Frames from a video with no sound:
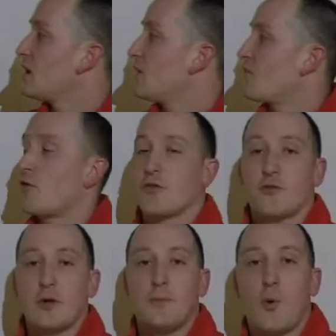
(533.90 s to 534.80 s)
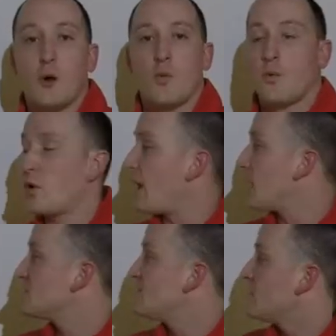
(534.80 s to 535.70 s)
convert 3.11
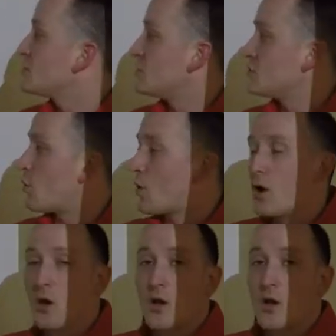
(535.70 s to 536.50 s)
atmospheres to torr,